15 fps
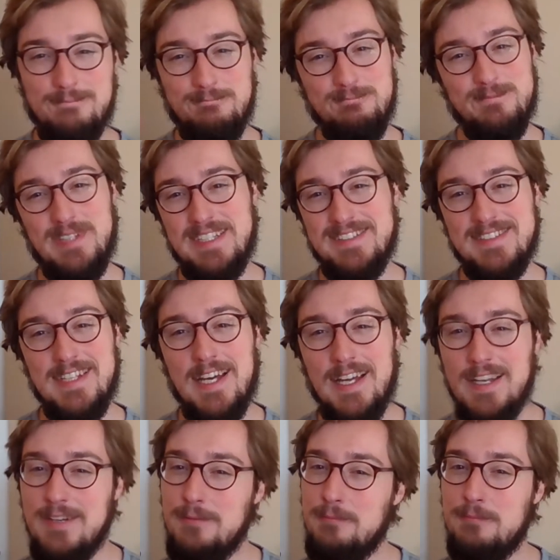that's
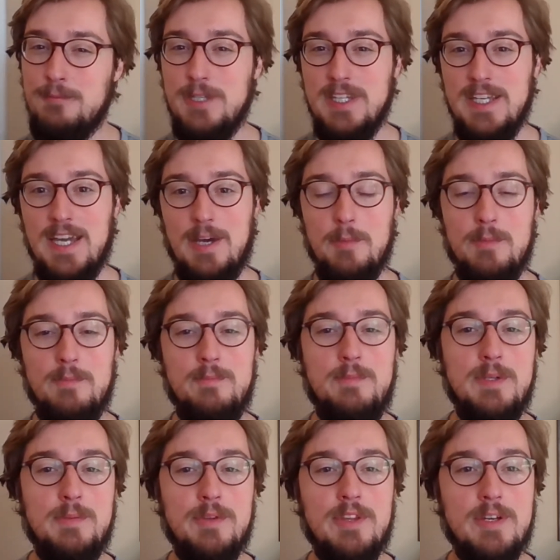not really how
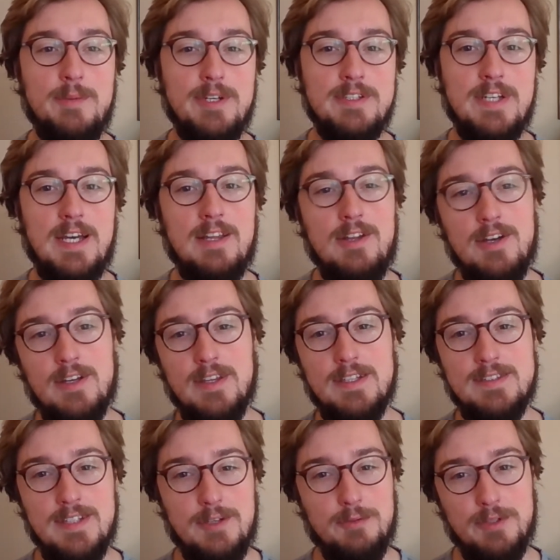people think about dialogue, and that's
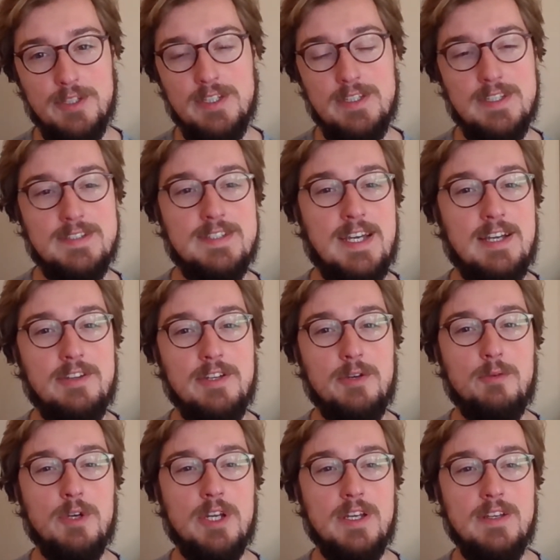not really exactly a
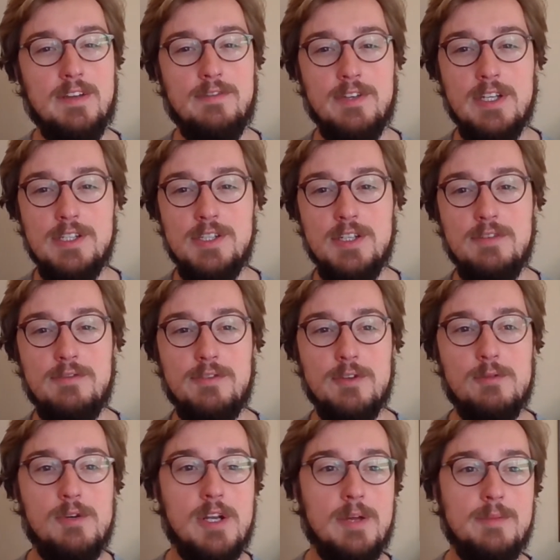working definition for
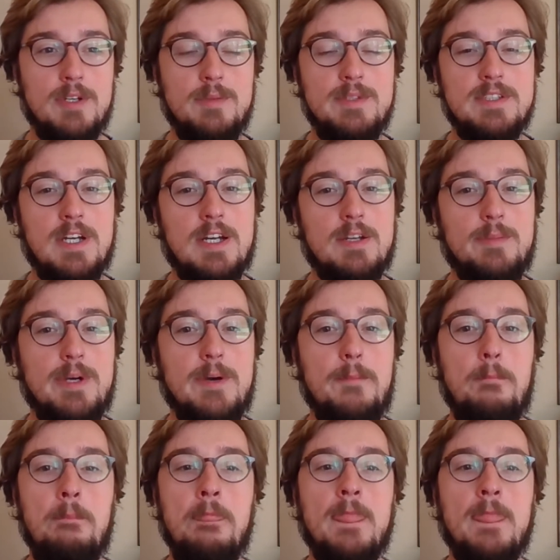what I'm going to be talking about.